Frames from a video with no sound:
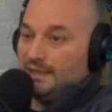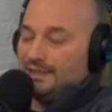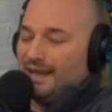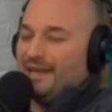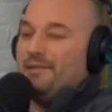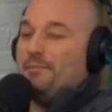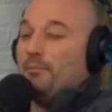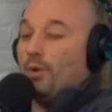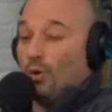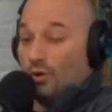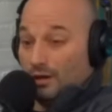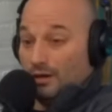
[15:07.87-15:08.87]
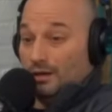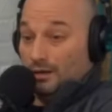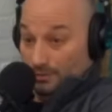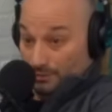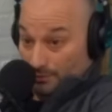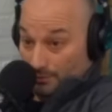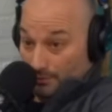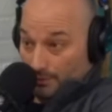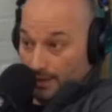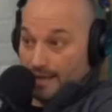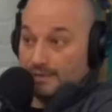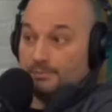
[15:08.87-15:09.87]
you can send more
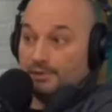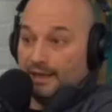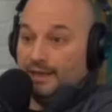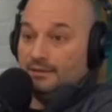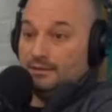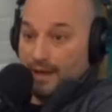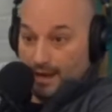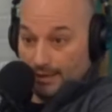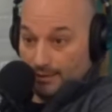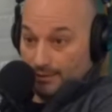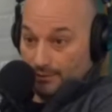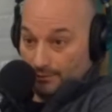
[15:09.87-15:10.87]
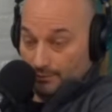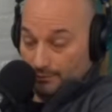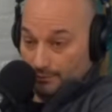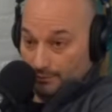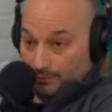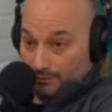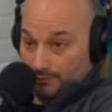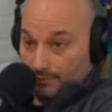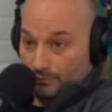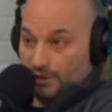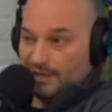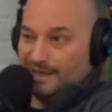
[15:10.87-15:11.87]
as plain text
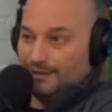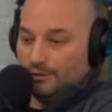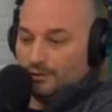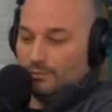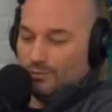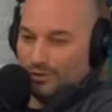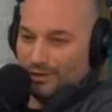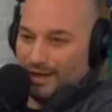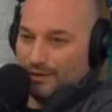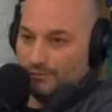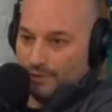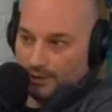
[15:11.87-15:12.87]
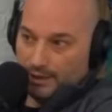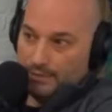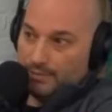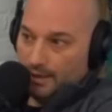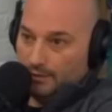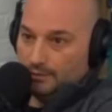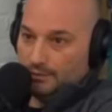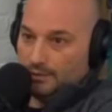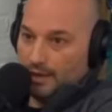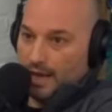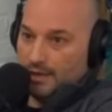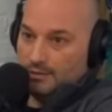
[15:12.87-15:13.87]
because they look more like real
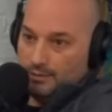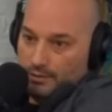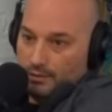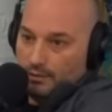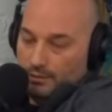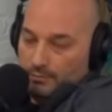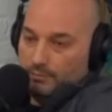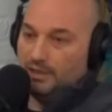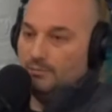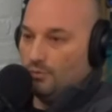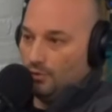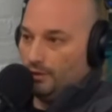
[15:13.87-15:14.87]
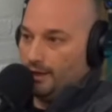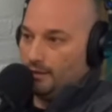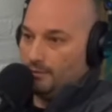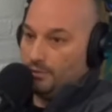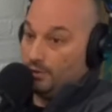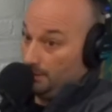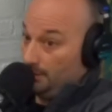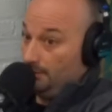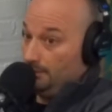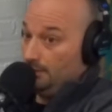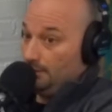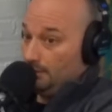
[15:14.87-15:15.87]
emails, and you can be more like a
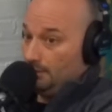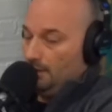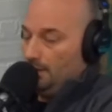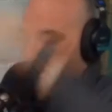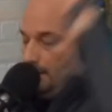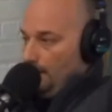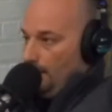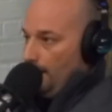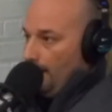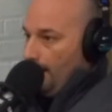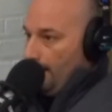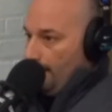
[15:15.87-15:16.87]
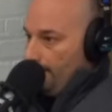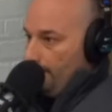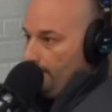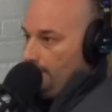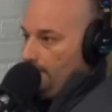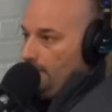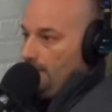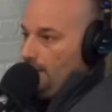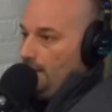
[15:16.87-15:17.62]
person. Mm-hmm. Um,